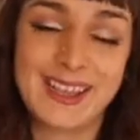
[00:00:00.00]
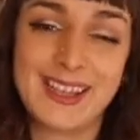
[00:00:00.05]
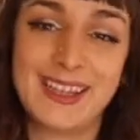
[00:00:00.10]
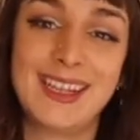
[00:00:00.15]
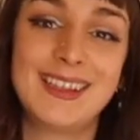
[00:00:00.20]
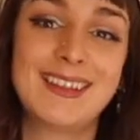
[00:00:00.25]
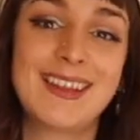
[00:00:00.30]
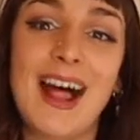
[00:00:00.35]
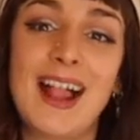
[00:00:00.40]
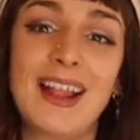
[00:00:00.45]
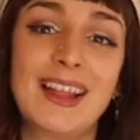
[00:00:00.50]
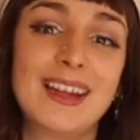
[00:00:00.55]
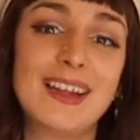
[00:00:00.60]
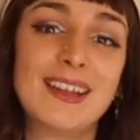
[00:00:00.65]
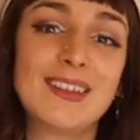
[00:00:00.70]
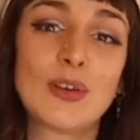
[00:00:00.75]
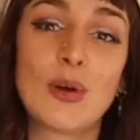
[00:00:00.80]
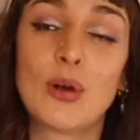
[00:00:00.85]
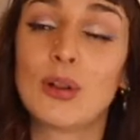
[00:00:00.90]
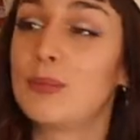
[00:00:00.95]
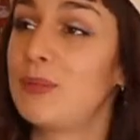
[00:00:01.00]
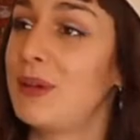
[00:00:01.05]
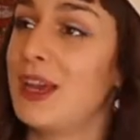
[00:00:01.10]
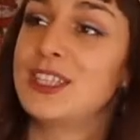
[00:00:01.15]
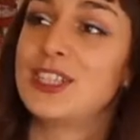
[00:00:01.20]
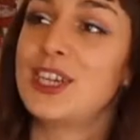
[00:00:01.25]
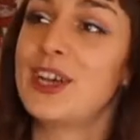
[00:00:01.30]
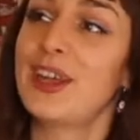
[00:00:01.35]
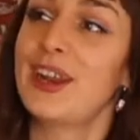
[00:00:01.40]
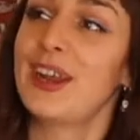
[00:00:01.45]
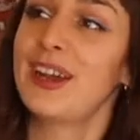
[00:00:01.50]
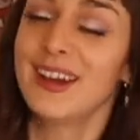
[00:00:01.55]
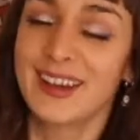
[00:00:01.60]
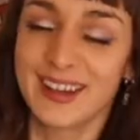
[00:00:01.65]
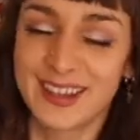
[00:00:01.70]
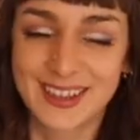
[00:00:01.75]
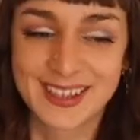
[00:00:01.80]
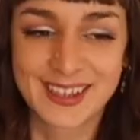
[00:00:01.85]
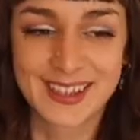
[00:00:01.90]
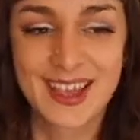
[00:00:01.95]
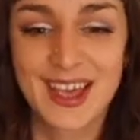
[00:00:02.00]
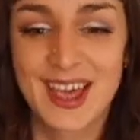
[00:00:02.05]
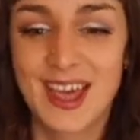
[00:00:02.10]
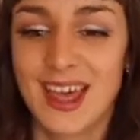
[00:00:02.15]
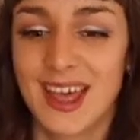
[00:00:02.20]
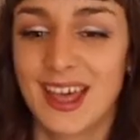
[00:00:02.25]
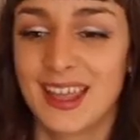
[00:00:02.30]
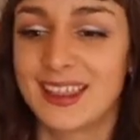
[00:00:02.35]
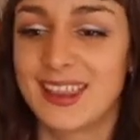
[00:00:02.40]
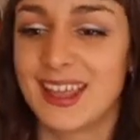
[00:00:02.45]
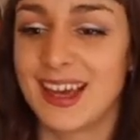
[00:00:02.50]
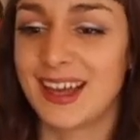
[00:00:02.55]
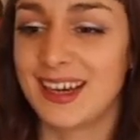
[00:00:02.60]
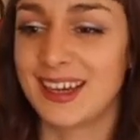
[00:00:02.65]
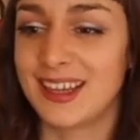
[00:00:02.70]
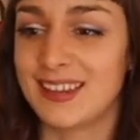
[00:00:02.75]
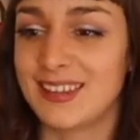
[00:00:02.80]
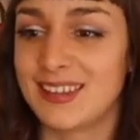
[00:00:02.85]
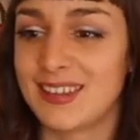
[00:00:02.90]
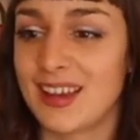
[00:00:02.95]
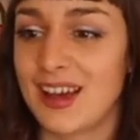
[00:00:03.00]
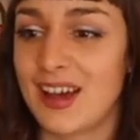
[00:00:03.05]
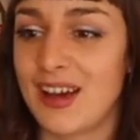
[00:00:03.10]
In Italian, it's called piacere. That is